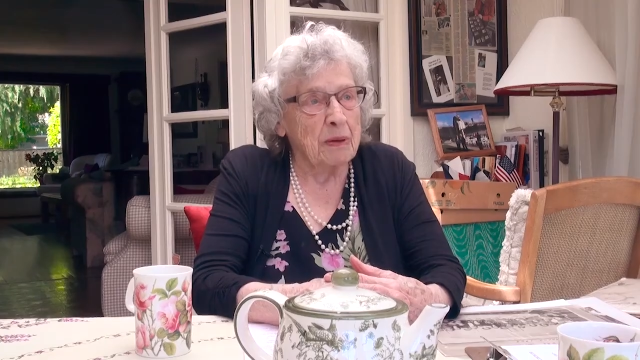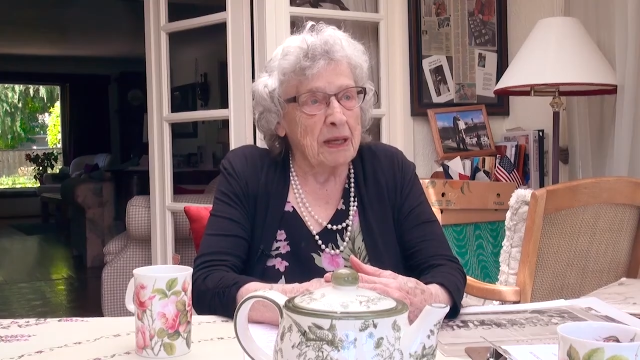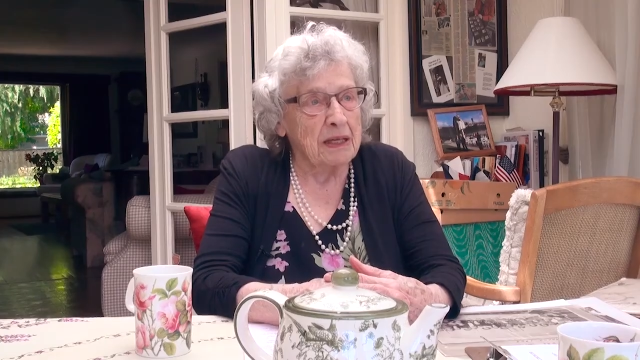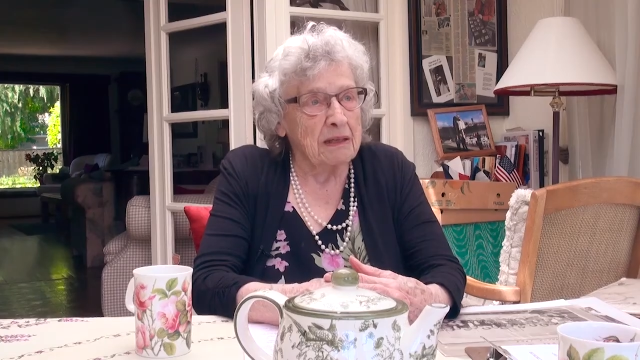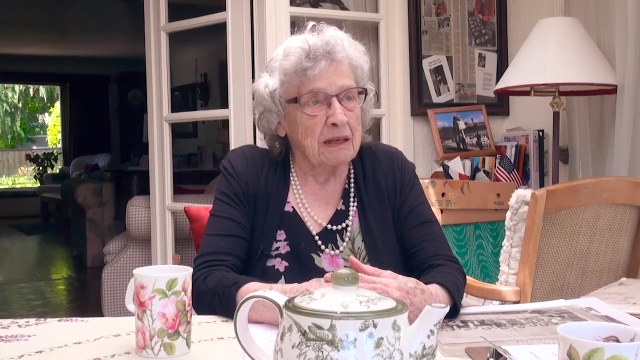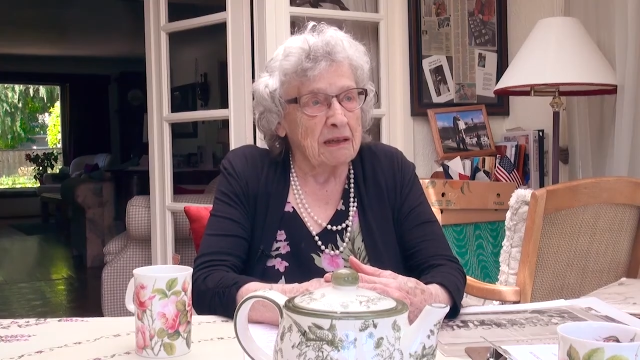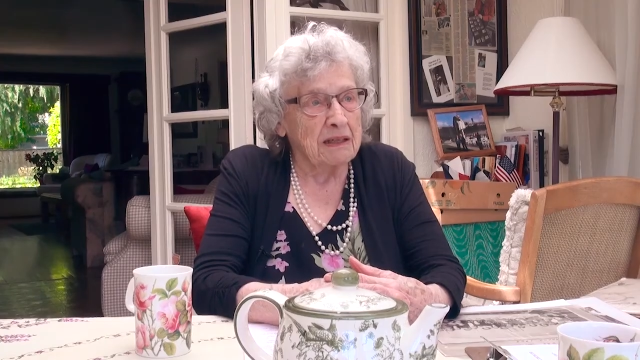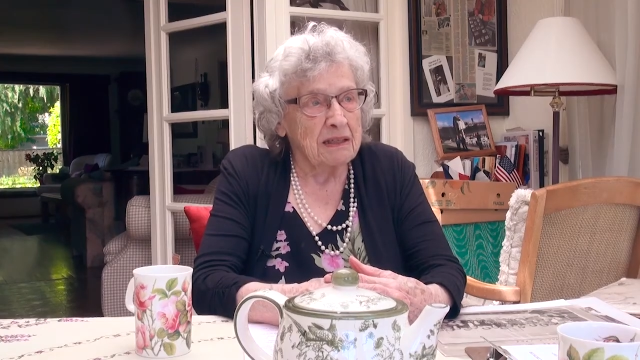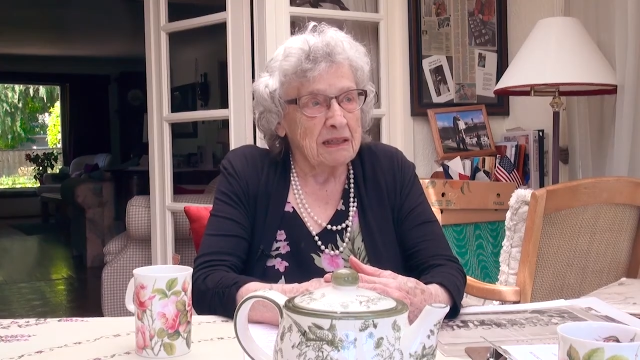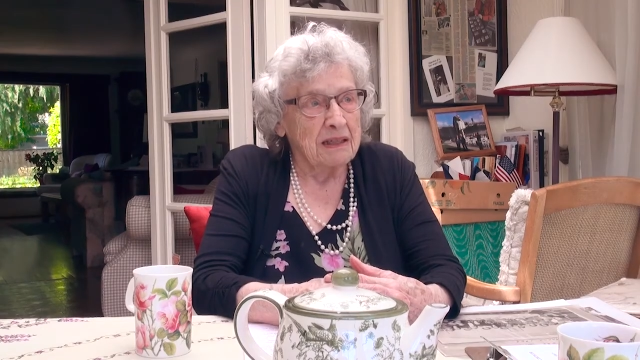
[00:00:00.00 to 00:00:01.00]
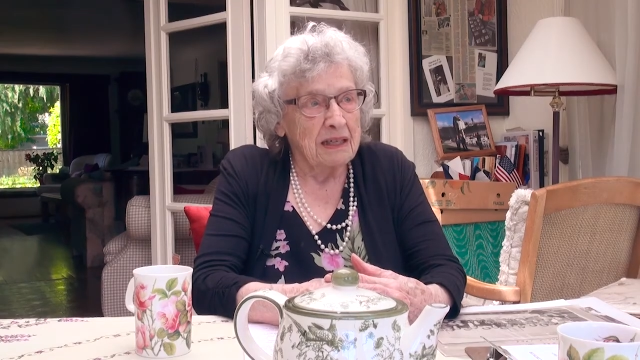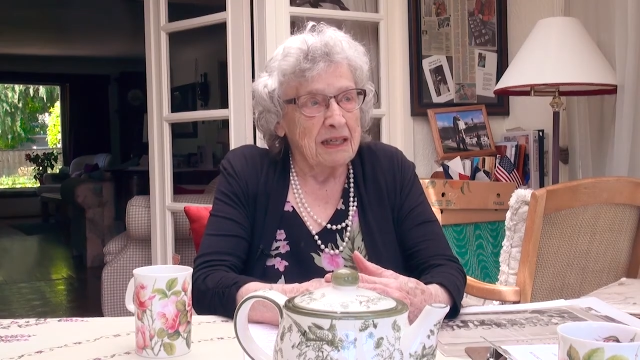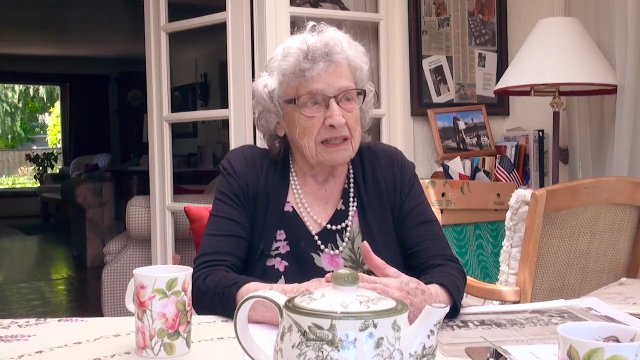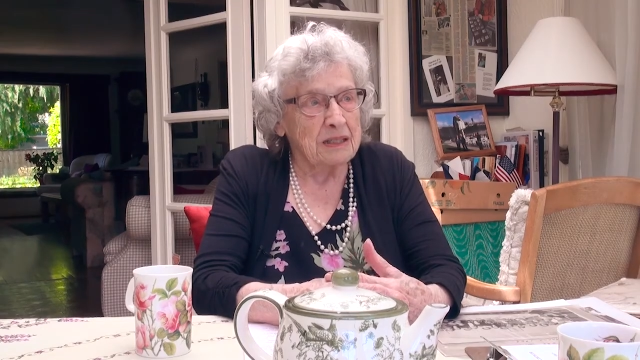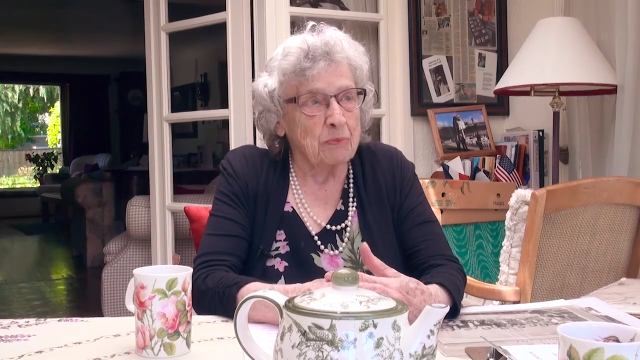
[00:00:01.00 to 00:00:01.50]

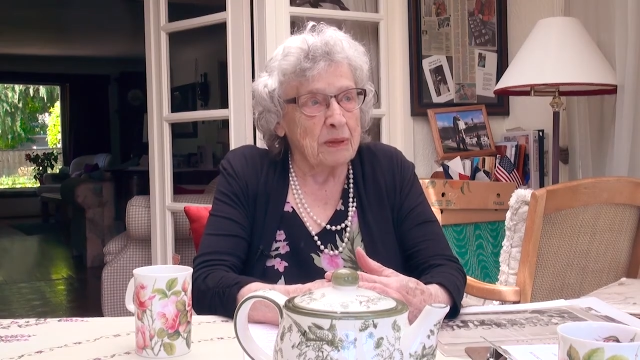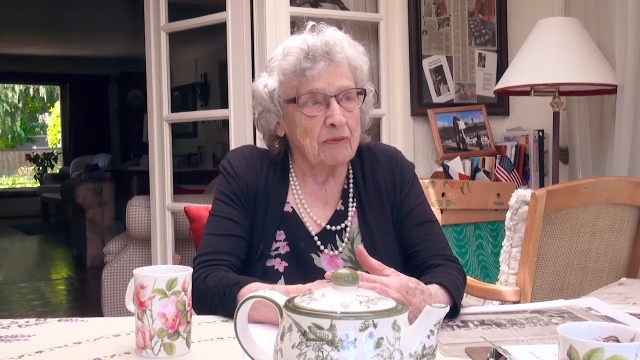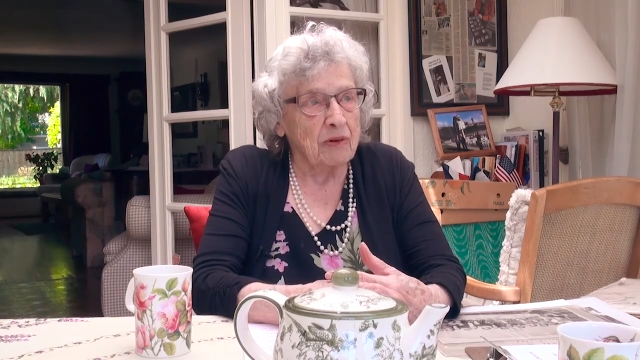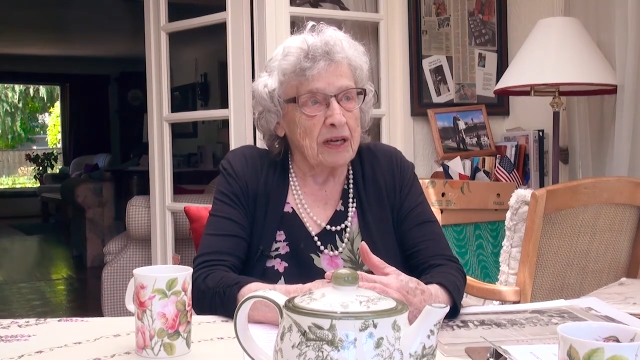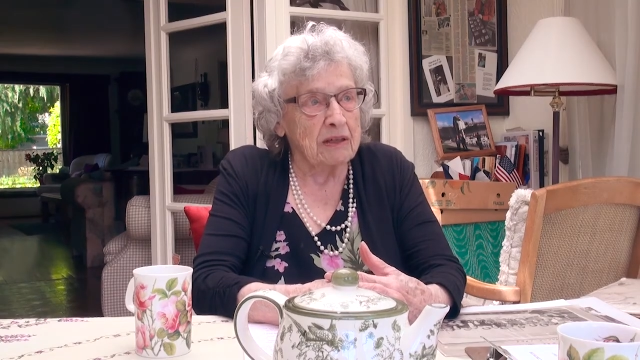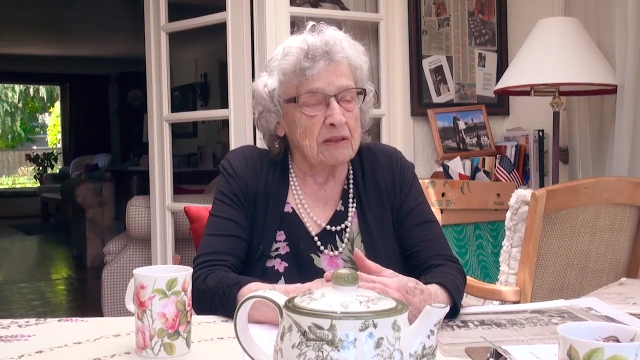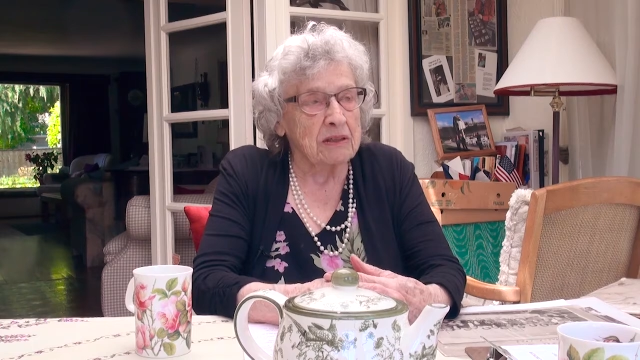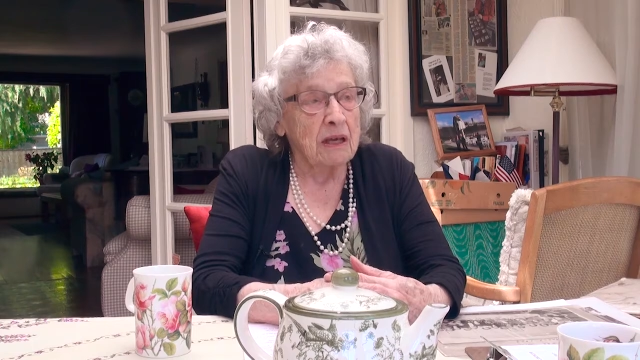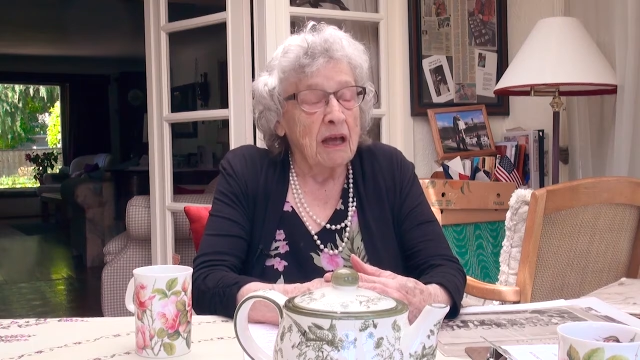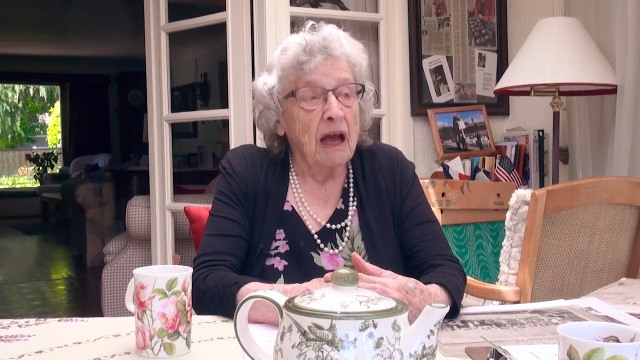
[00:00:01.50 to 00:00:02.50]
been very good.